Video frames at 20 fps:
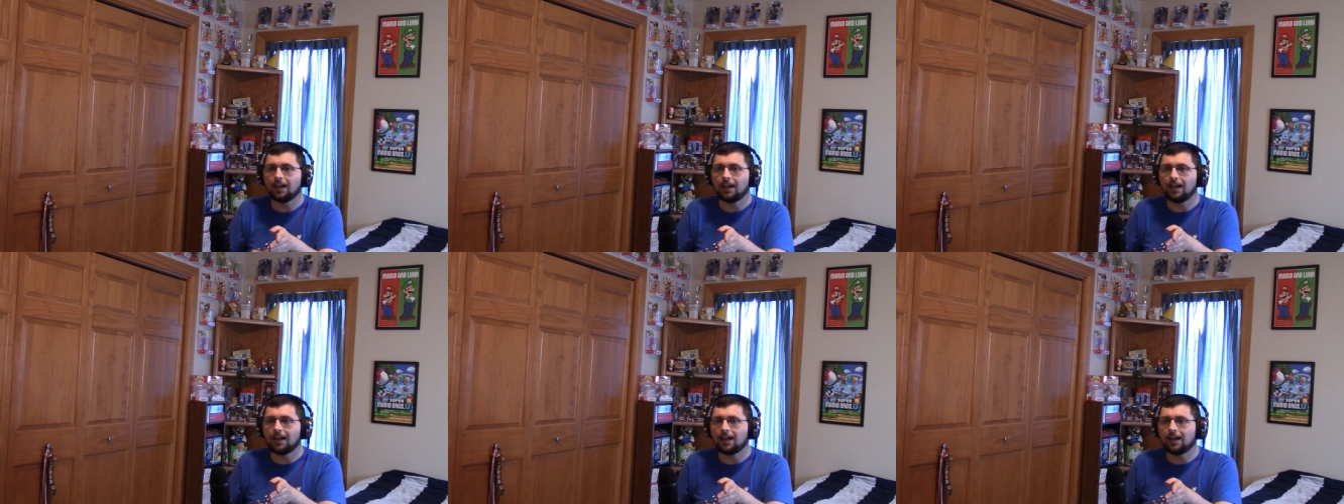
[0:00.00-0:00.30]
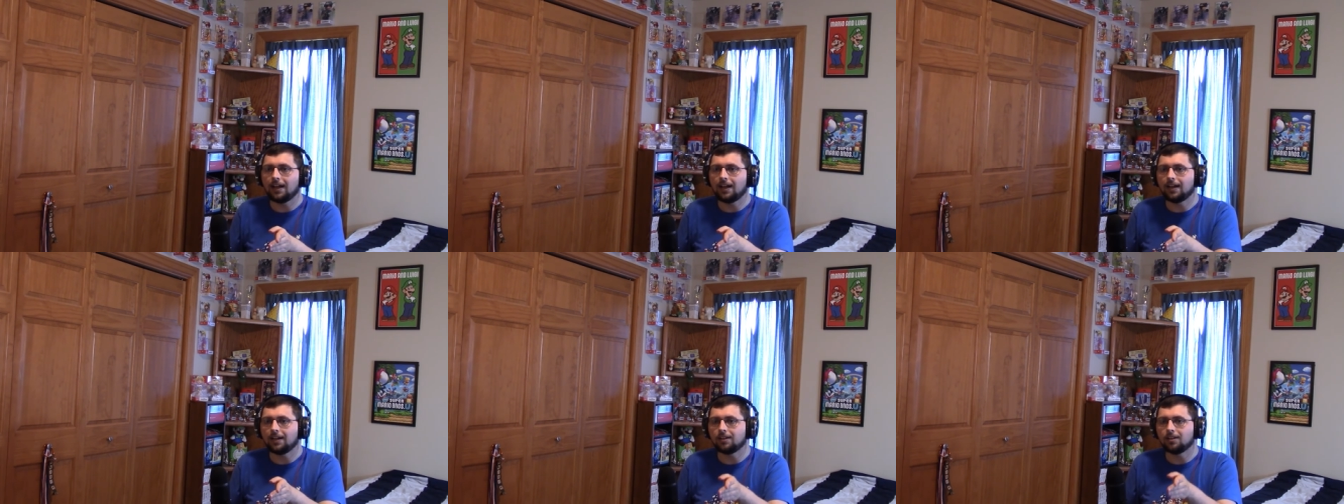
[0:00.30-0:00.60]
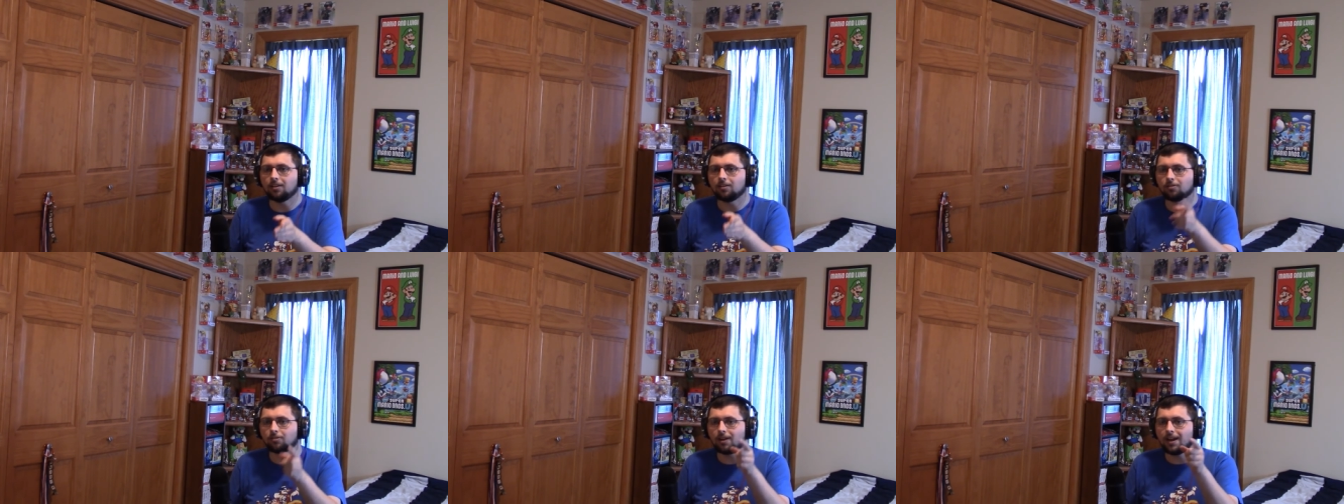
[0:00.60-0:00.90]

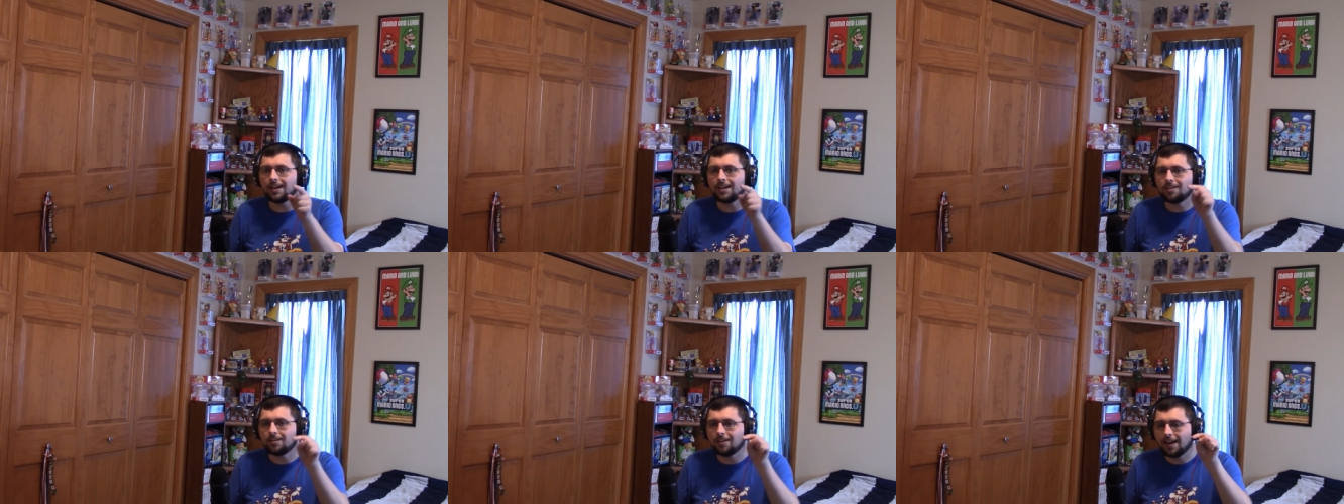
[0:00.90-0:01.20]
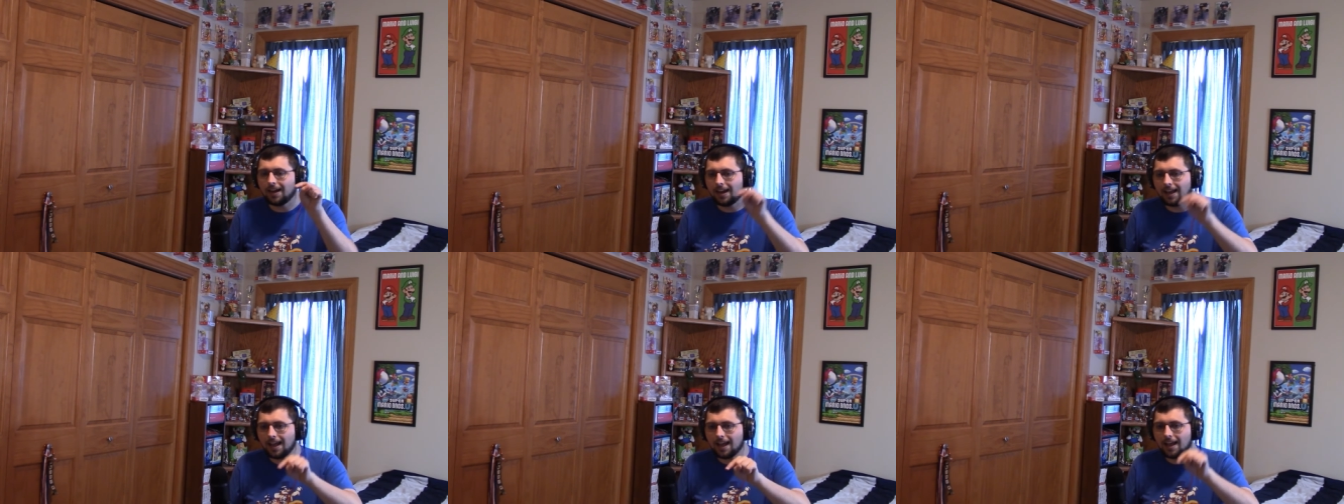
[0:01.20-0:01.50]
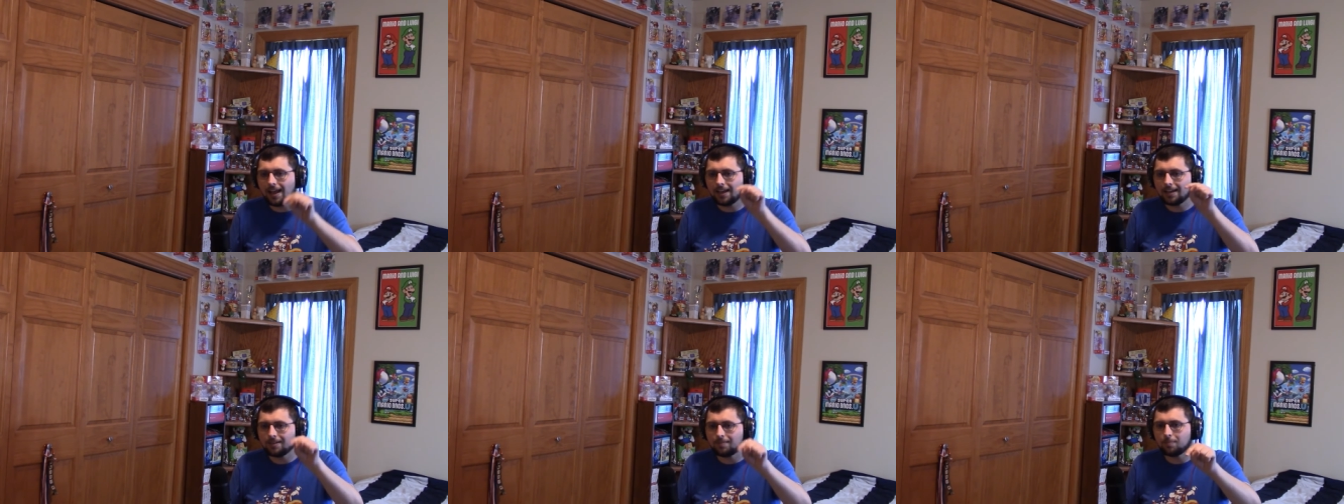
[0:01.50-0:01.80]
On the right, you had
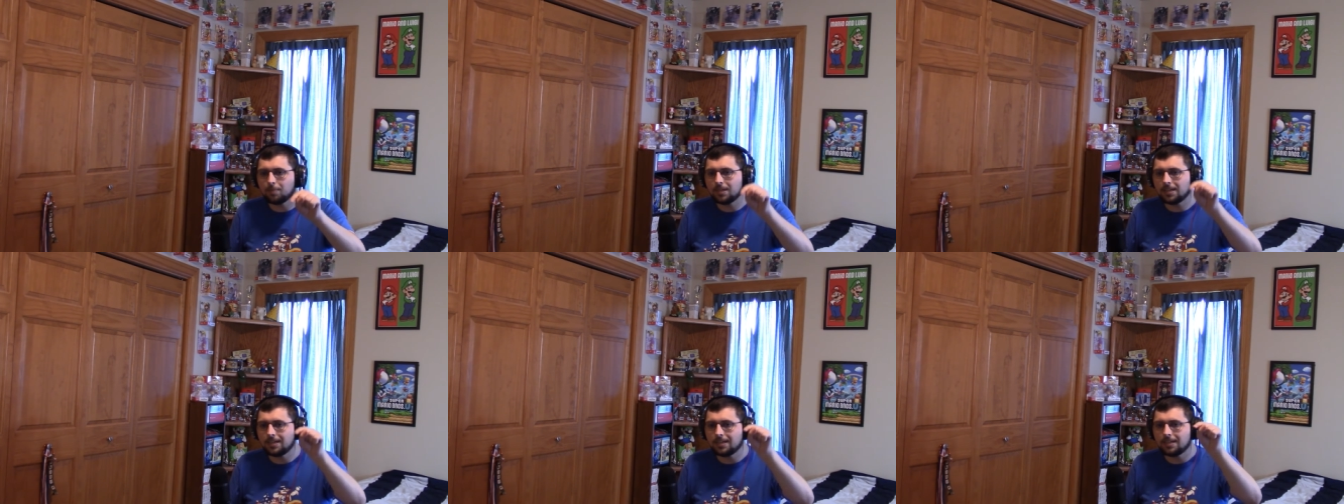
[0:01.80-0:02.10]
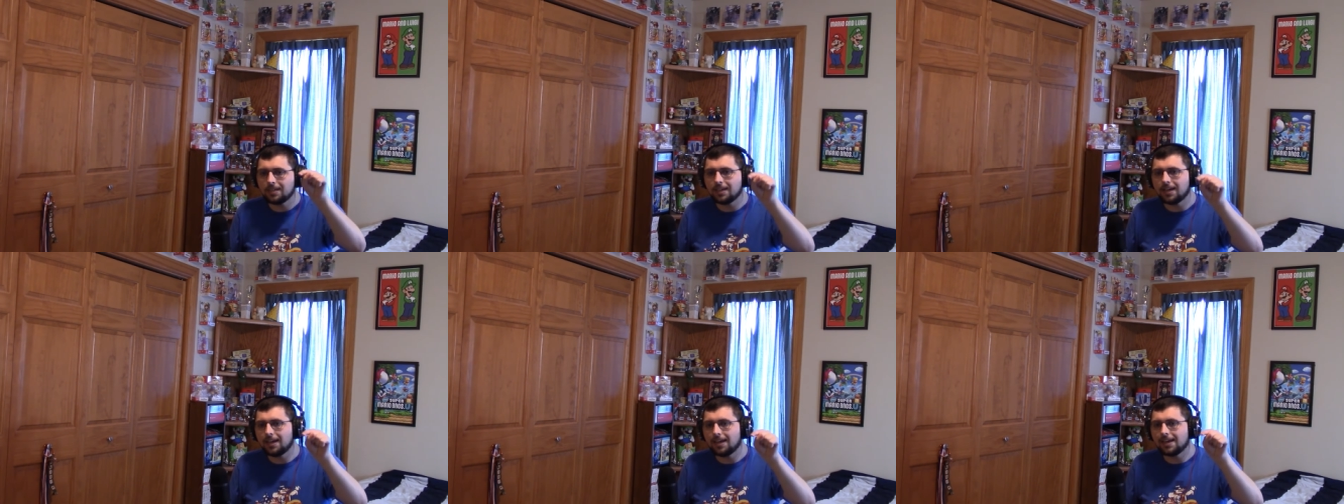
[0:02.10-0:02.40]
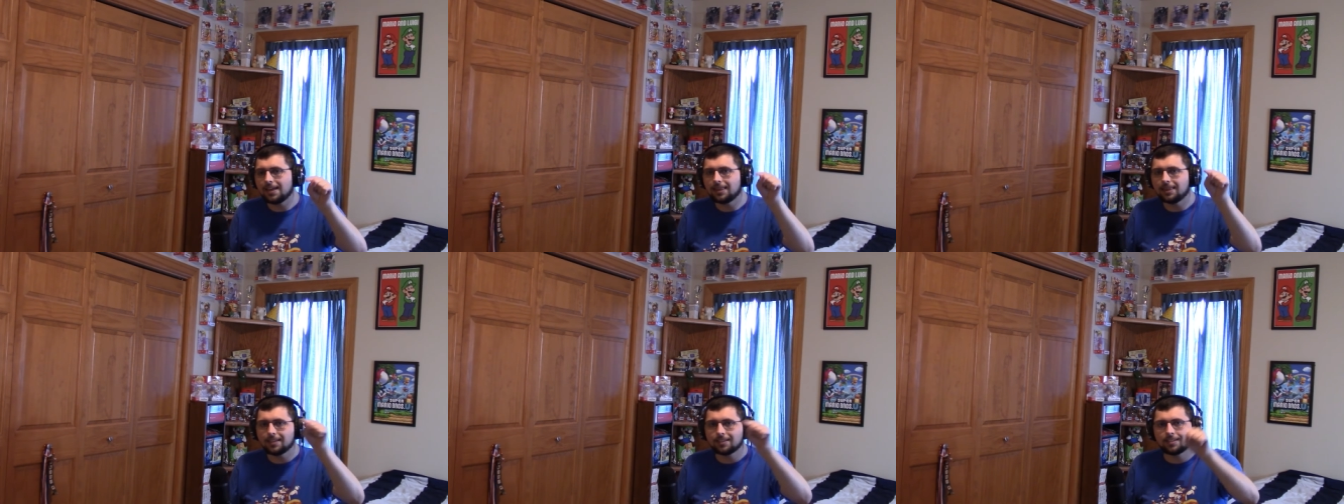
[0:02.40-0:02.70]
A and B
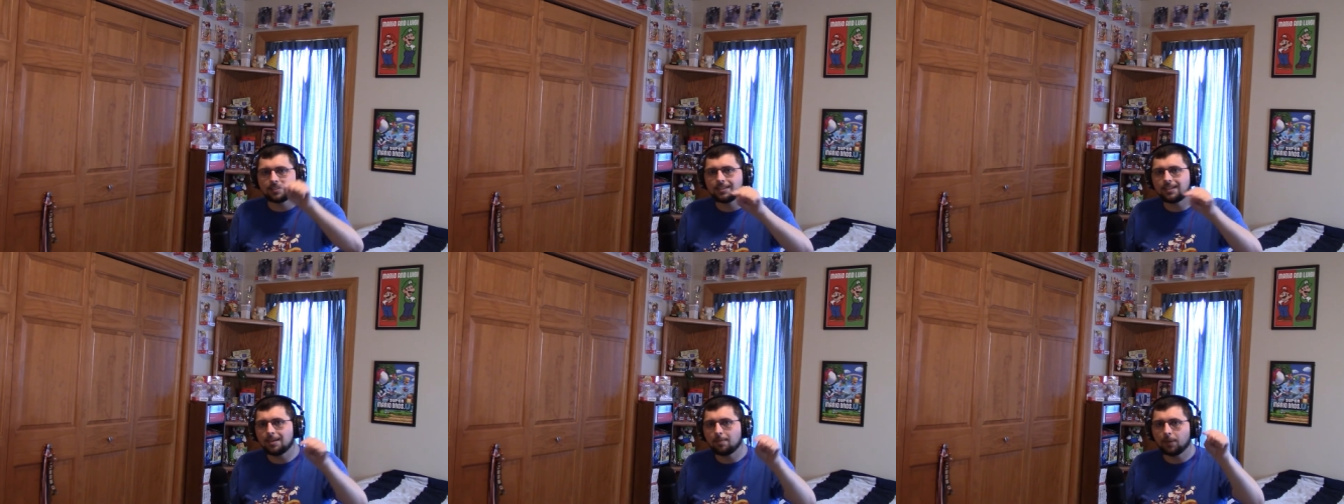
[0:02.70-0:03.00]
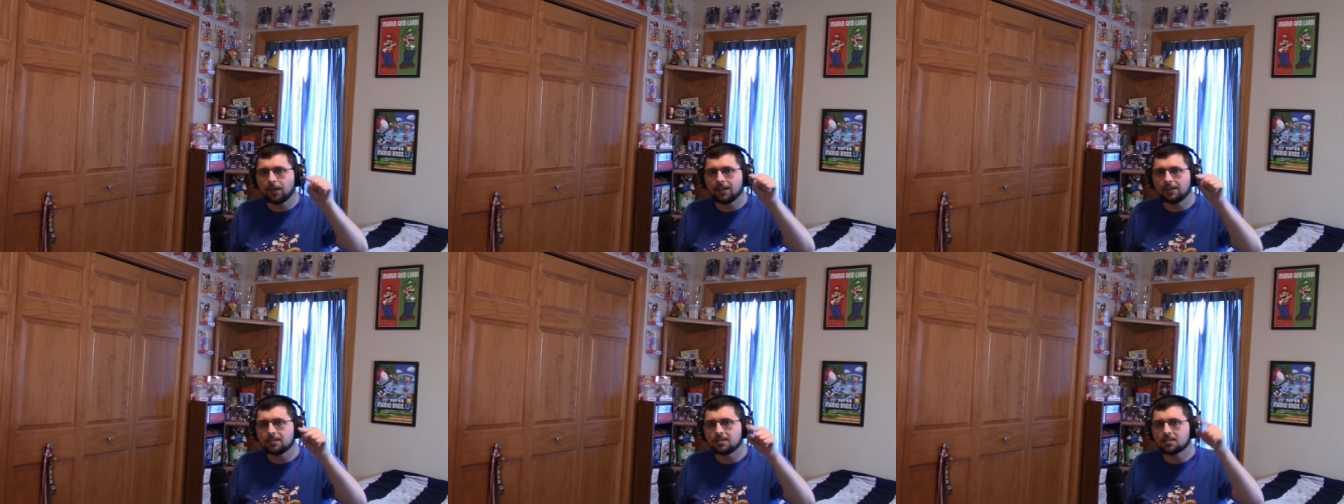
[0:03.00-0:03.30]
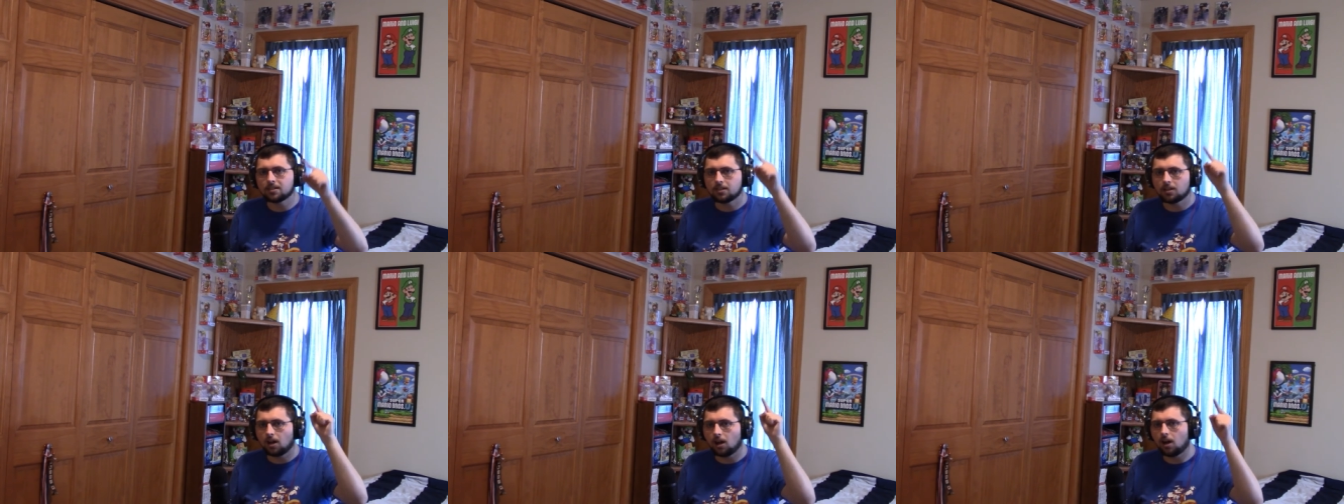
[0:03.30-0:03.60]
and the C
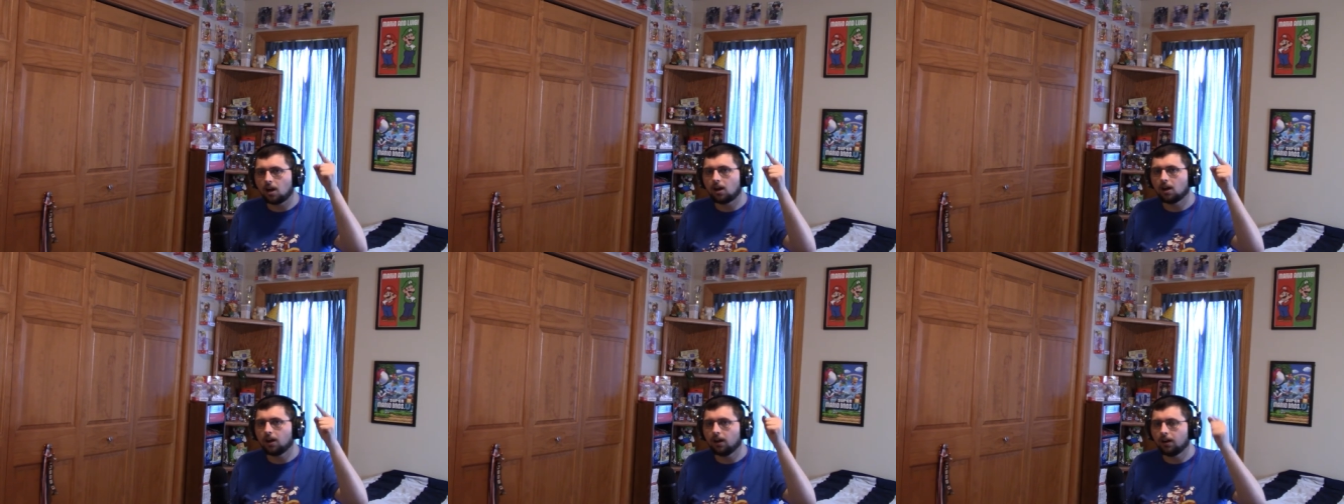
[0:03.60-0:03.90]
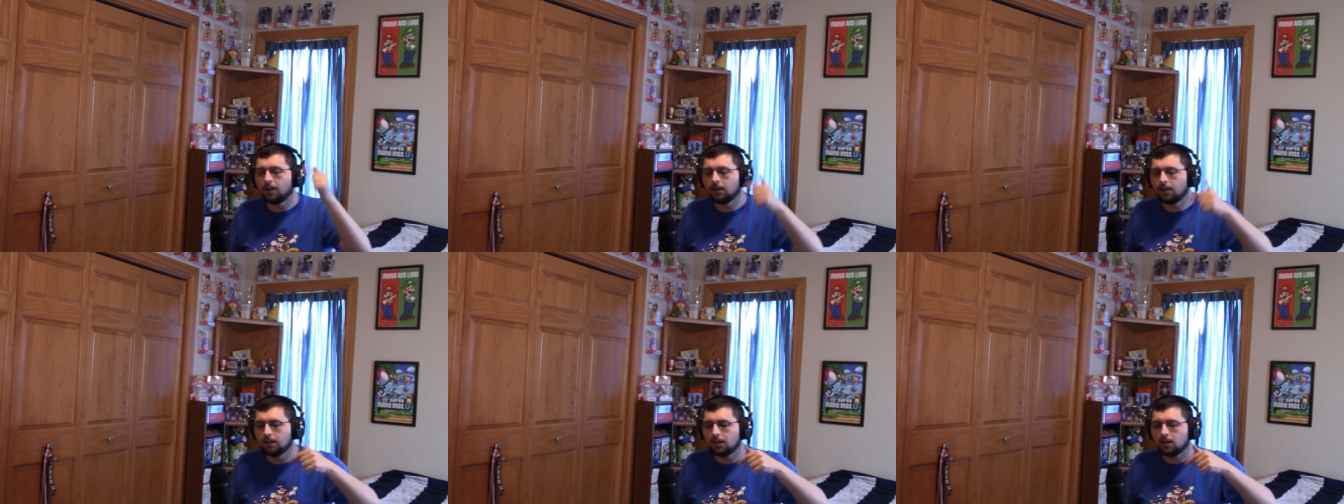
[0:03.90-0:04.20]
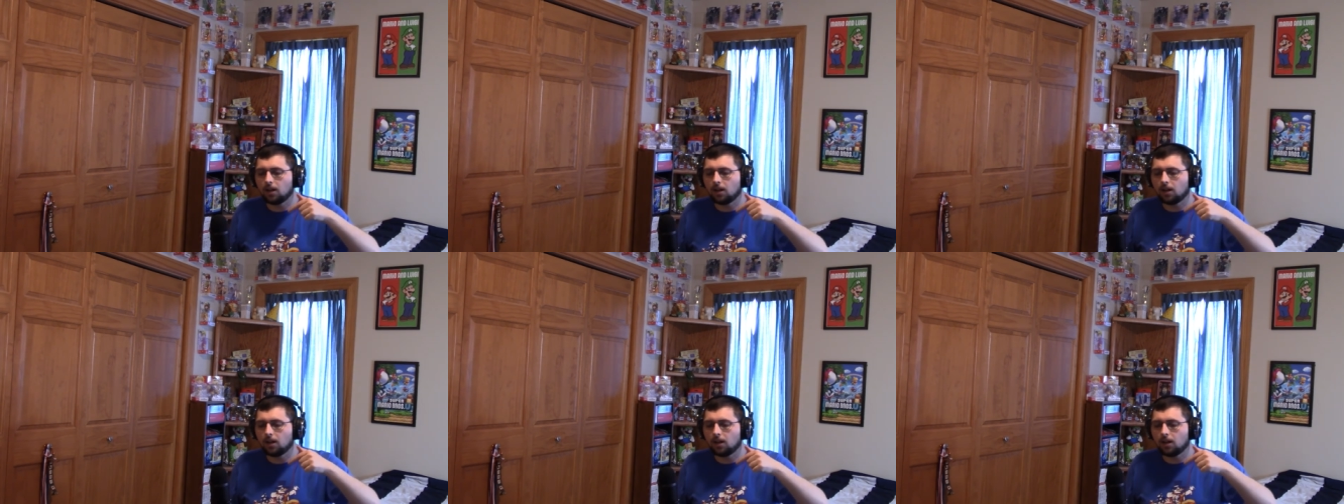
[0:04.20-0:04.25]
buttons and R.